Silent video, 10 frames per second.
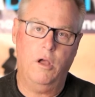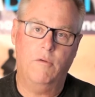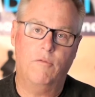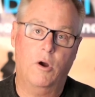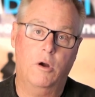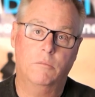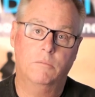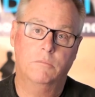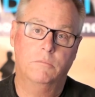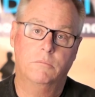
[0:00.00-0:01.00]
of our
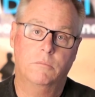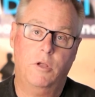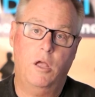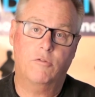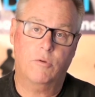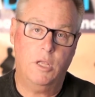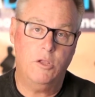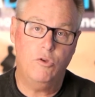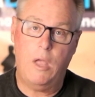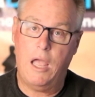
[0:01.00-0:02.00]
country.
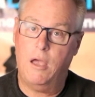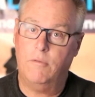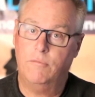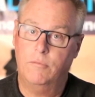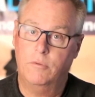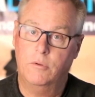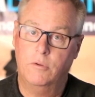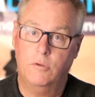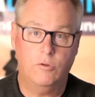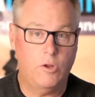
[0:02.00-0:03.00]

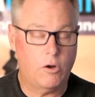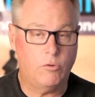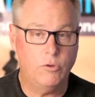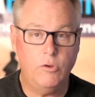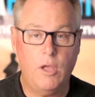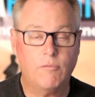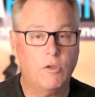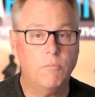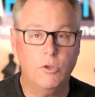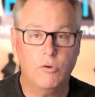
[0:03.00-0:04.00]
Not only do you have
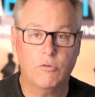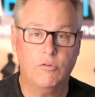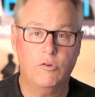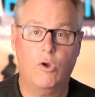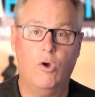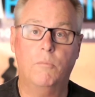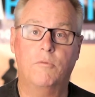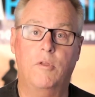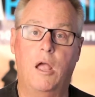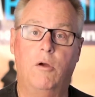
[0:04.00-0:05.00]
computers in your
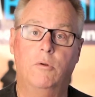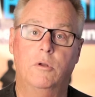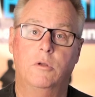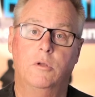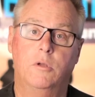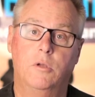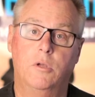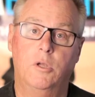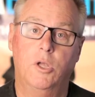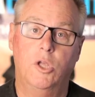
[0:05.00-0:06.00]
homes now,
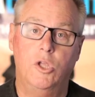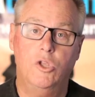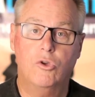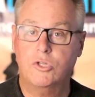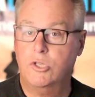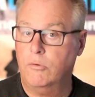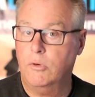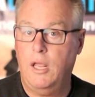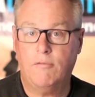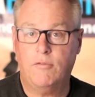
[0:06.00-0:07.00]
your children
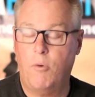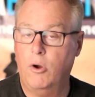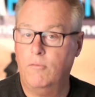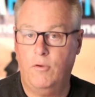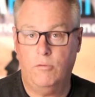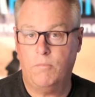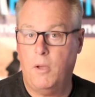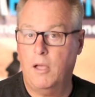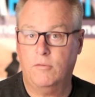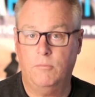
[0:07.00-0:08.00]
have smartphones
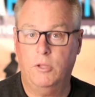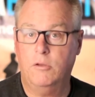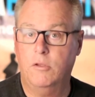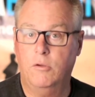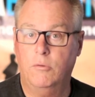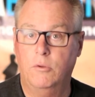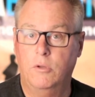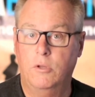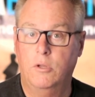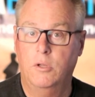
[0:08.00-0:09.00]
possibly too.
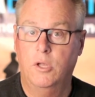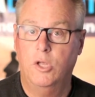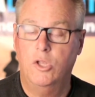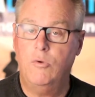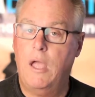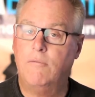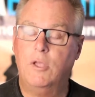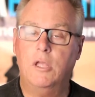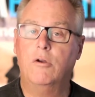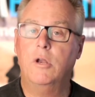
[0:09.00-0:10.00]
You have
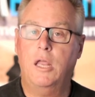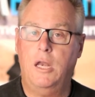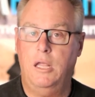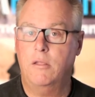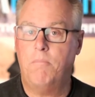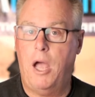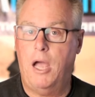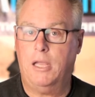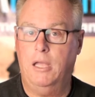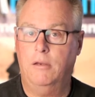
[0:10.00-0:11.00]
internet in the
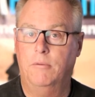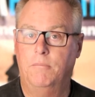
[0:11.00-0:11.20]
pocket.